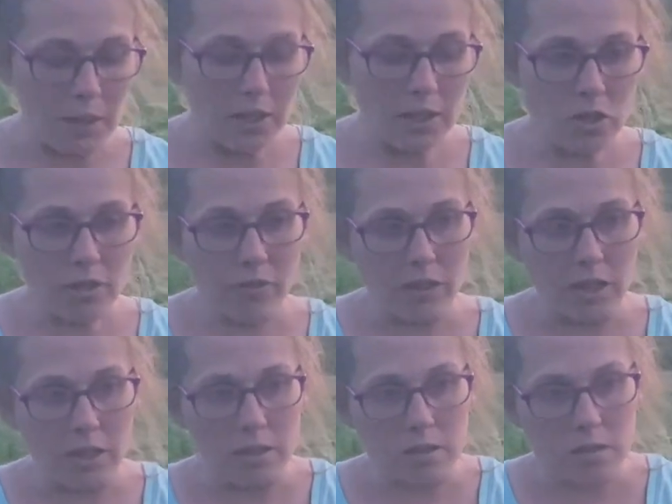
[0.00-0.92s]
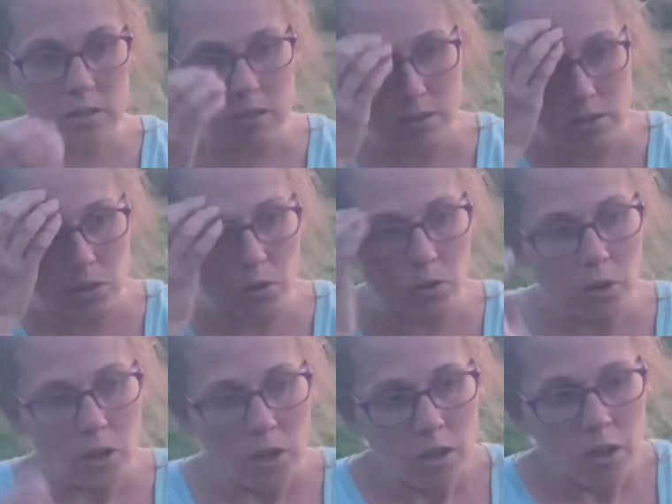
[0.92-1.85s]
Each of these, so
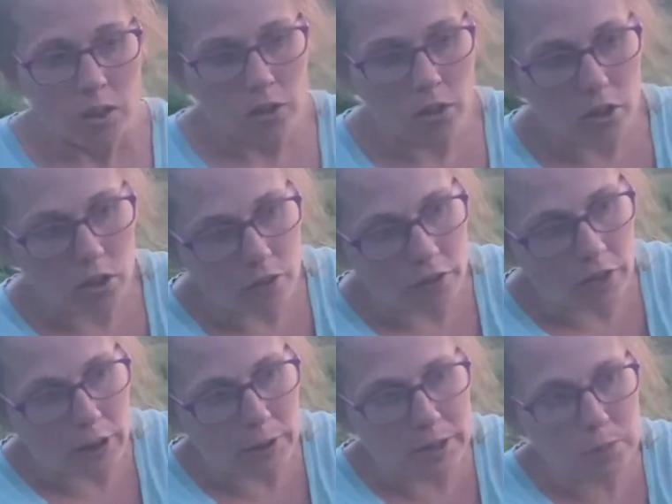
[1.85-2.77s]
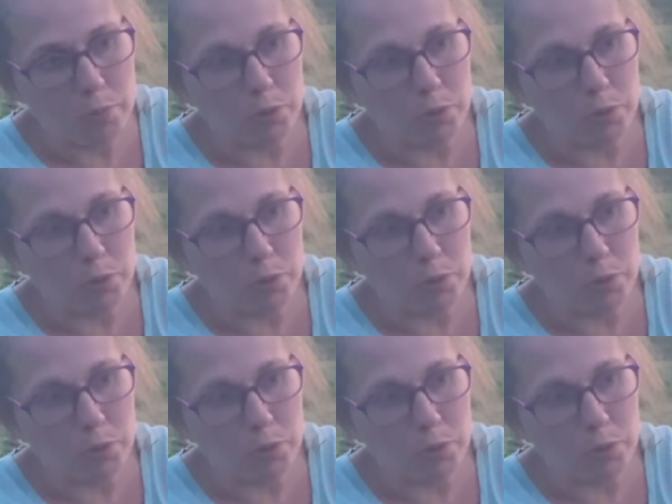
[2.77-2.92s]
the flowers